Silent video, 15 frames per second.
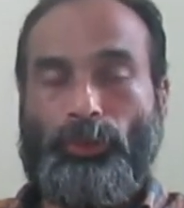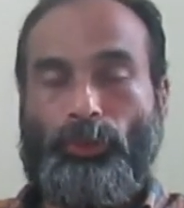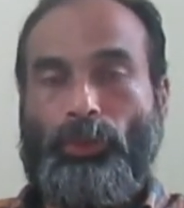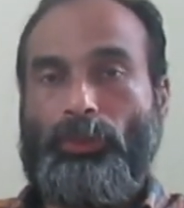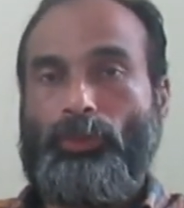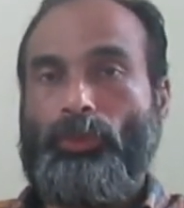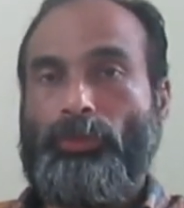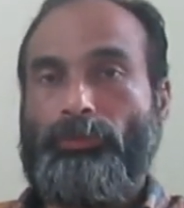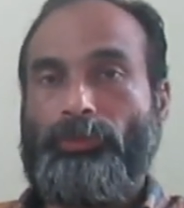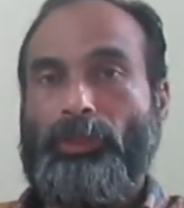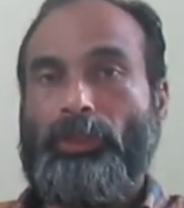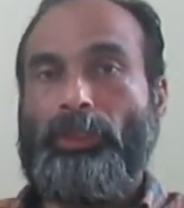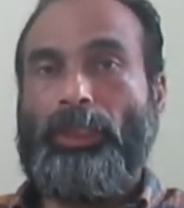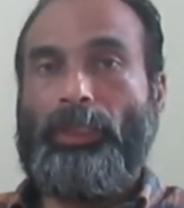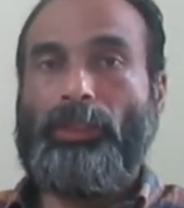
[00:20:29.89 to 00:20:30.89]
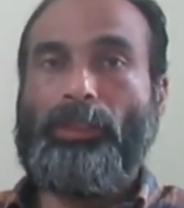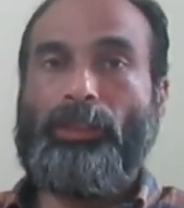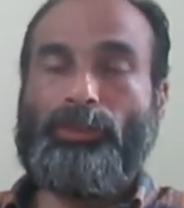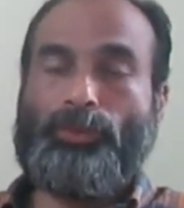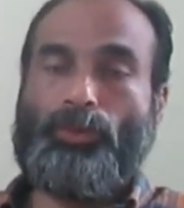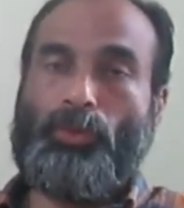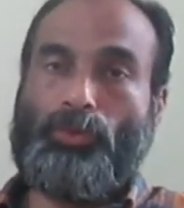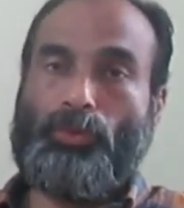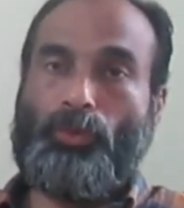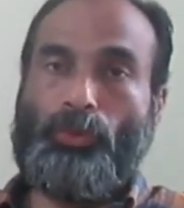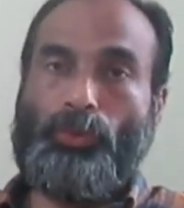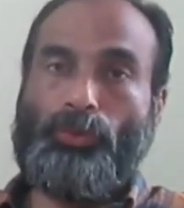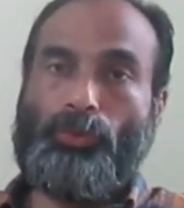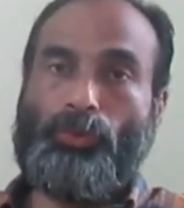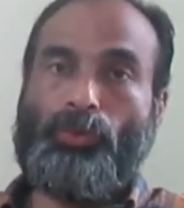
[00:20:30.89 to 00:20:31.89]
You are confident that it is not
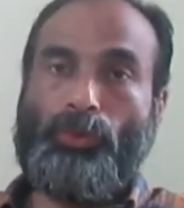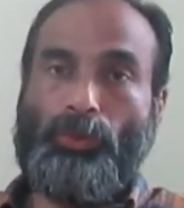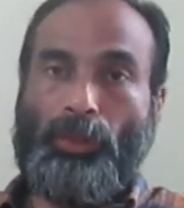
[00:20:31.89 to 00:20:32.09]
going to